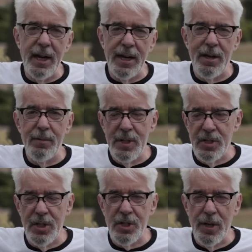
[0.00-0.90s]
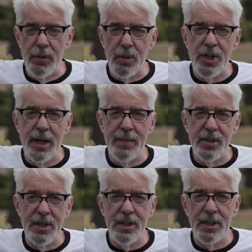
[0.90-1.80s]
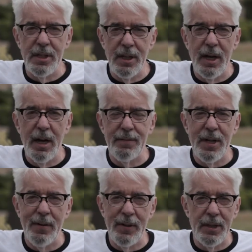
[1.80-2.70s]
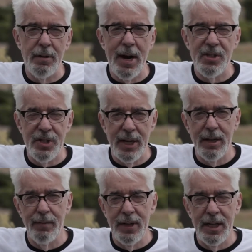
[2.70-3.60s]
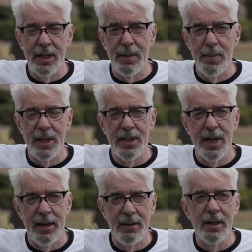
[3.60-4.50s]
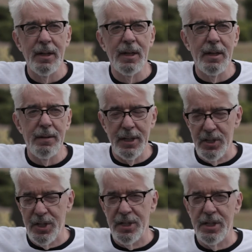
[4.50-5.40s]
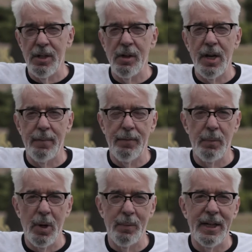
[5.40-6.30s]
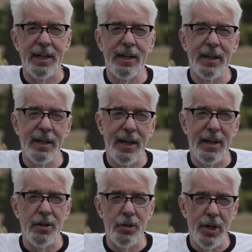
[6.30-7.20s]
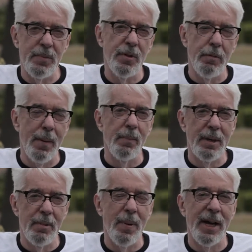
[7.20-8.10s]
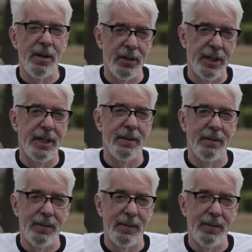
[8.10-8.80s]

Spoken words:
going out of business several times and after having the grandstand conveniently burned down, things started to look up for Bromley. And the dreams of Wembley were back on again.